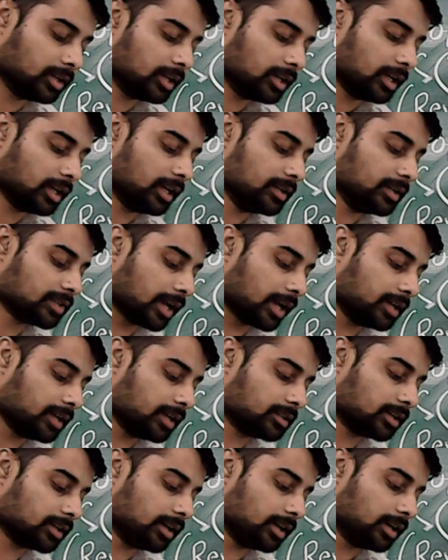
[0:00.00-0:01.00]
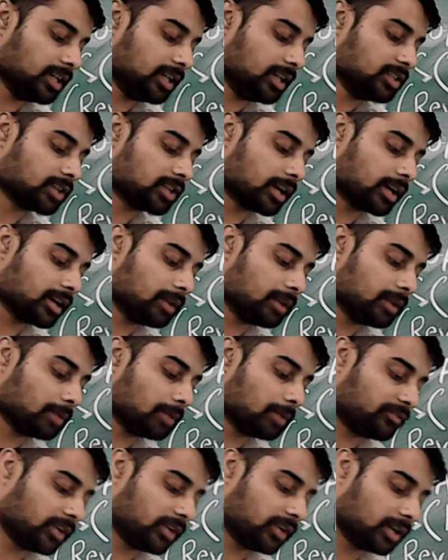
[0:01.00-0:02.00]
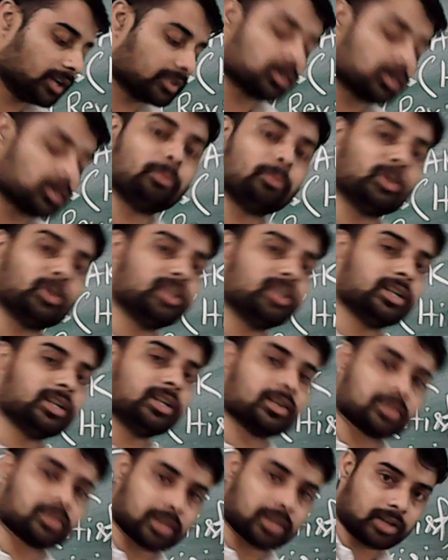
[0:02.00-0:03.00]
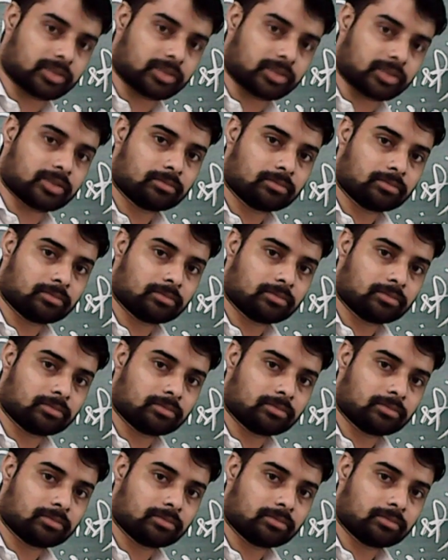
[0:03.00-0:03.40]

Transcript: inside the internal affairs of Indian states